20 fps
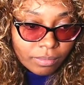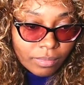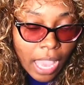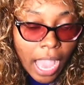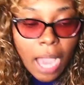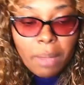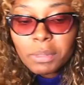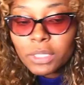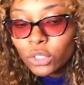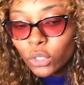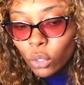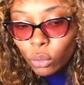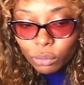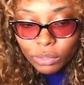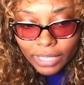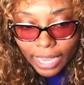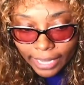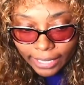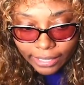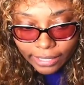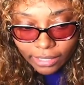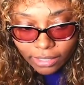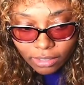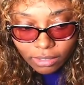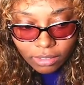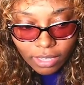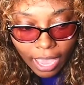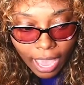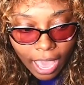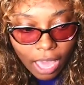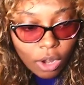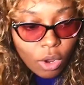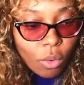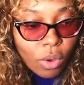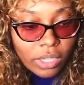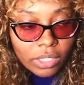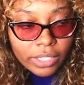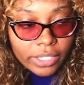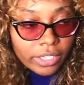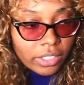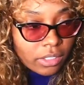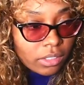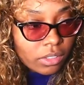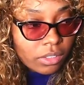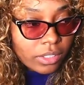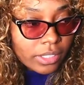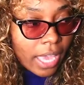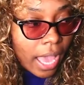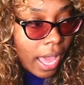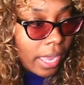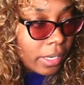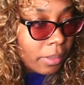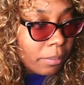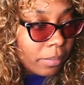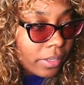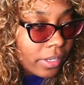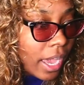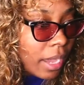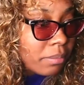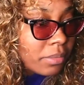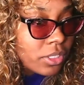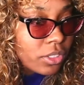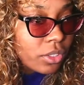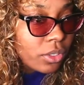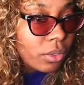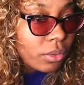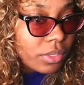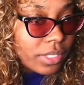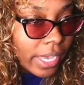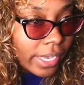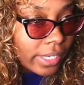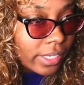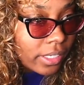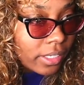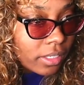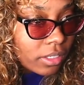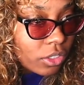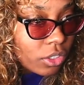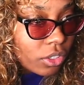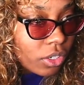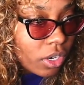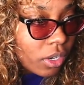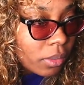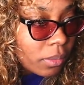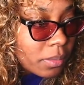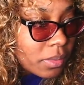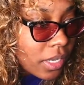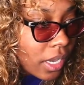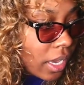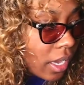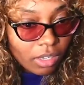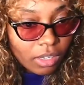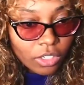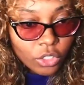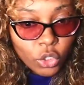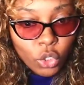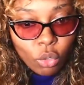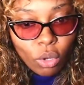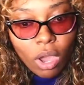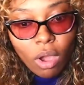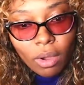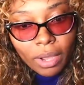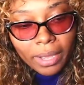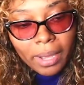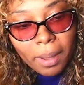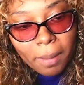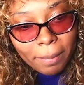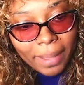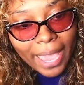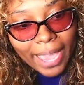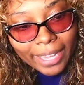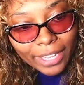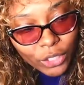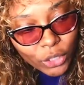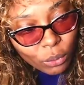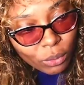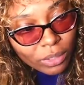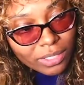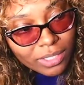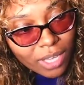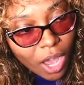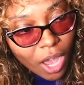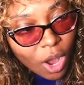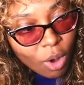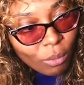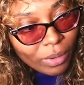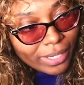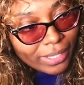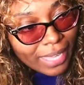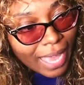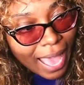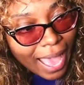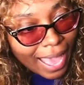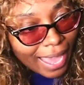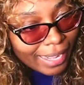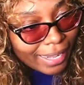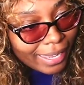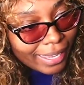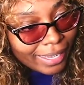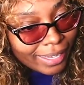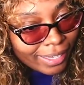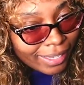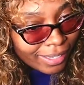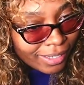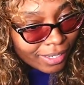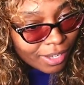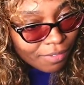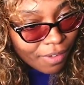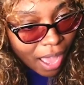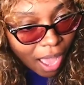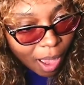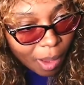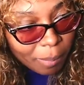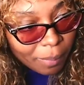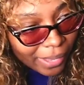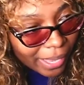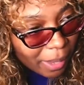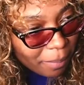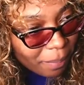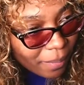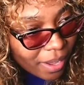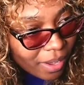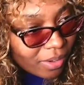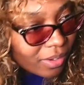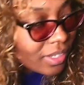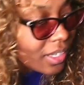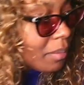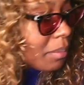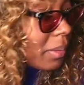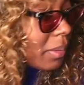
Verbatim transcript: I'm just going to take it. I don't want to hear Lil Yachty, but I'm just going to take it. You know what I'm saying? You going to come back and do a song with Yachty? Of all people? Let me